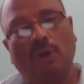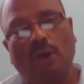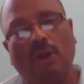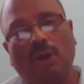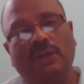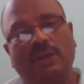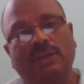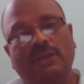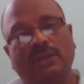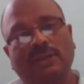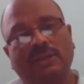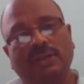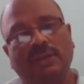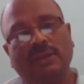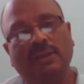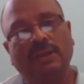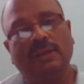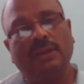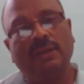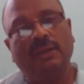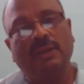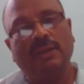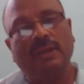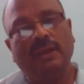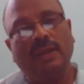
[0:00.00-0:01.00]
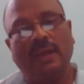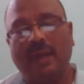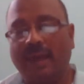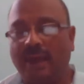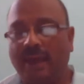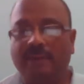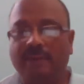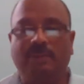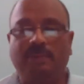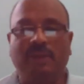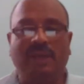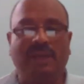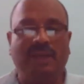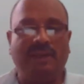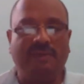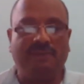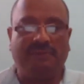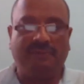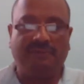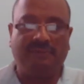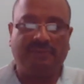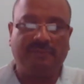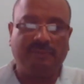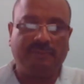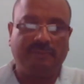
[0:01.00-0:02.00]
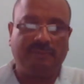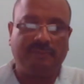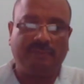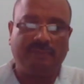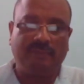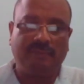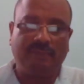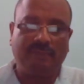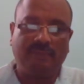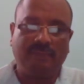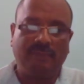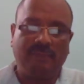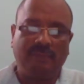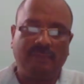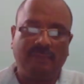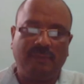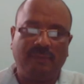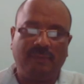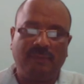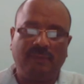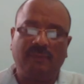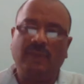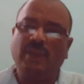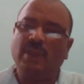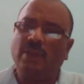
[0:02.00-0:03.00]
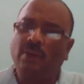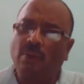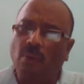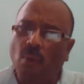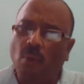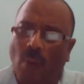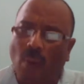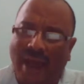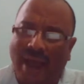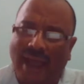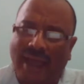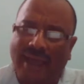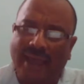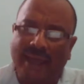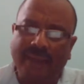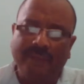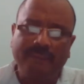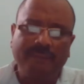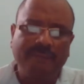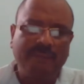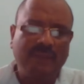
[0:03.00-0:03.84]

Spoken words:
thought and belief. Why?